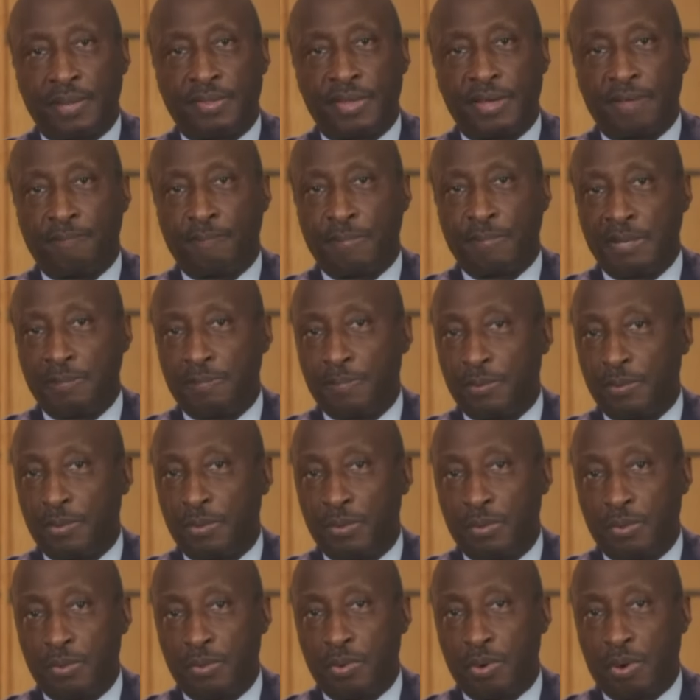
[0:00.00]
that people
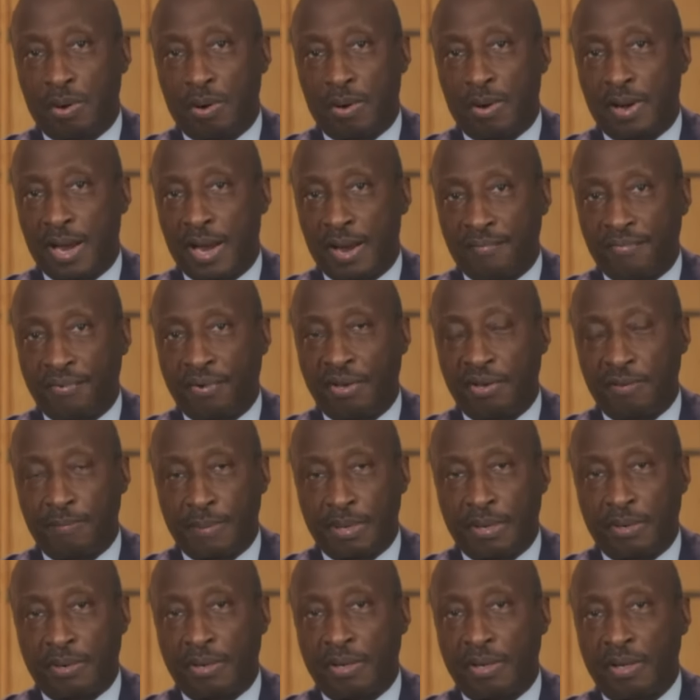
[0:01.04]
who are
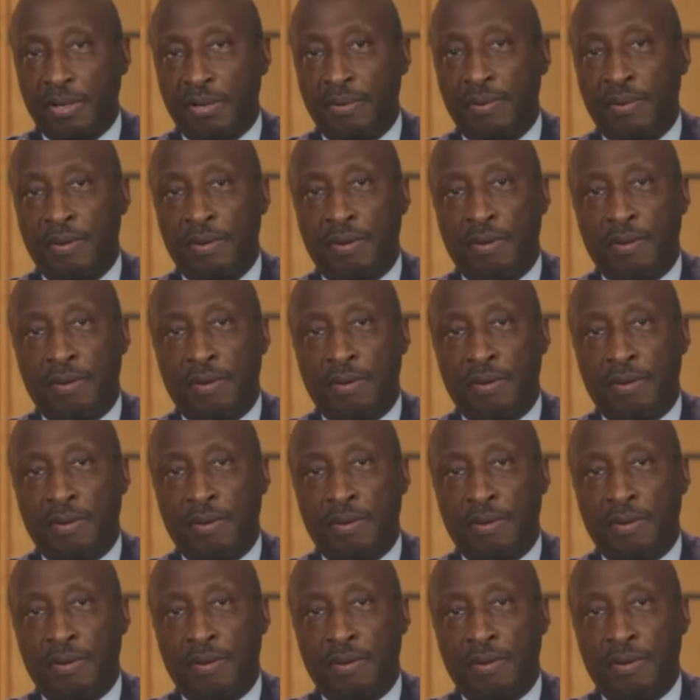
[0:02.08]
African-American,